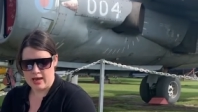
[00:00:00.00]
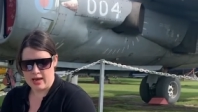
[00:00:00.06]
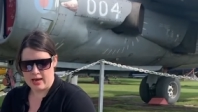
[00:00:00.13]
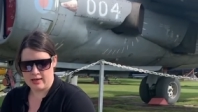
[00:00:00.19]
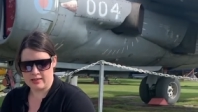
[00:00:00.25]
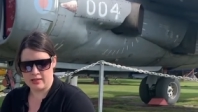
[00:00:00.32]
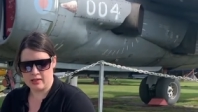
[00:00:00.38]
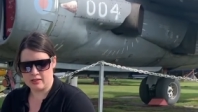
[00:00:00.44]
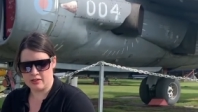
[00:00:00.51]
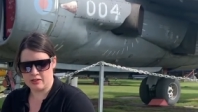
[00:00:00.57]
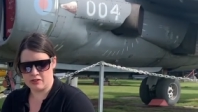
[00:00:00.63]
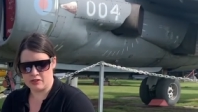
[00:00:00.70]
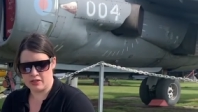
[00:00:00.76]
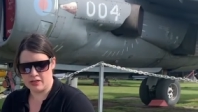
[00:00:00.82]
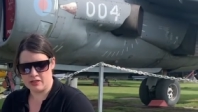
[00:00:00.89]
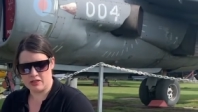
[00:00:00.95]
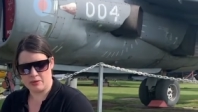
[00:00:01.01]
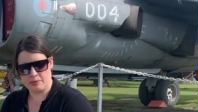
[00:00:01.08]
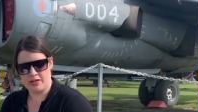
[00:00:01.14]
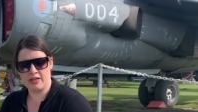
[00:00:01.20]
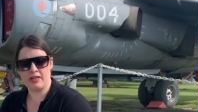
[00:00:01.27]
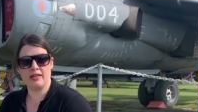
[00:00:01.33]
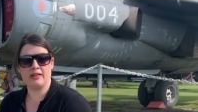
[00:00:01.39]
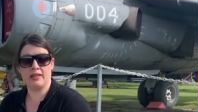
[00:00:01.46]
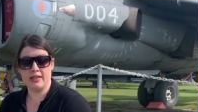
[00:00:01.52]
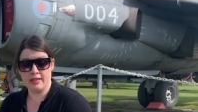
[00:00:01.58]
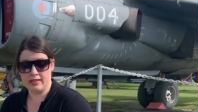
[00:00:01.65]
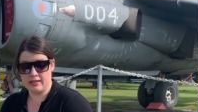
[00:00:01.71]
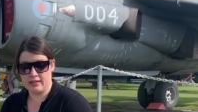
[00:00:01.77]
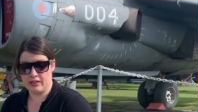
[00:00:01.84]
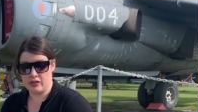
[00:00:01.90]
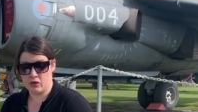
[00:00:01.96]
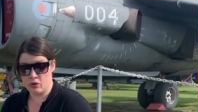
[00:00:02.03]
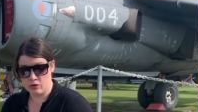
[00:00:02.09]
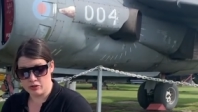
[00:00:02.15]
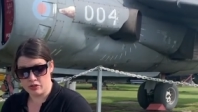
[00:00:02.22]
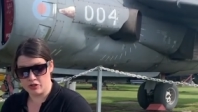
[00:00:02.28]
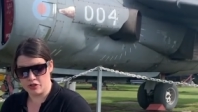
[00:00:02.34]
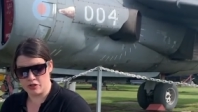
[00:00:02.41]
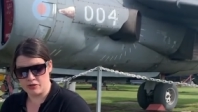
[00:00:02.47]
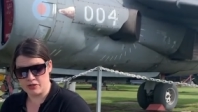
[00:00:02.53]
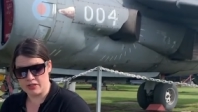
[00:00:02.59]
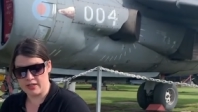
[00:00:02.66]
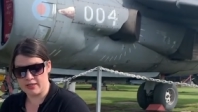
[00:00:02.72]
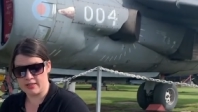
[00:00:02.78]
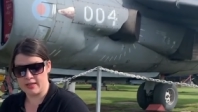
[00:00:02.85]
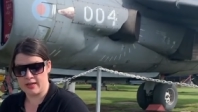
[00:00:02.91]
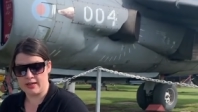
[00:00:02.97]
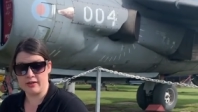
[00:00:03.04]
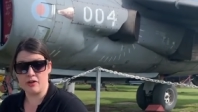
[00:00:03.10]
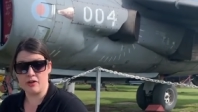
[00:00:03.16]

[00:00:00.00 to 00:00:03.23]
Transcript: and as it ceased to be legally constituted in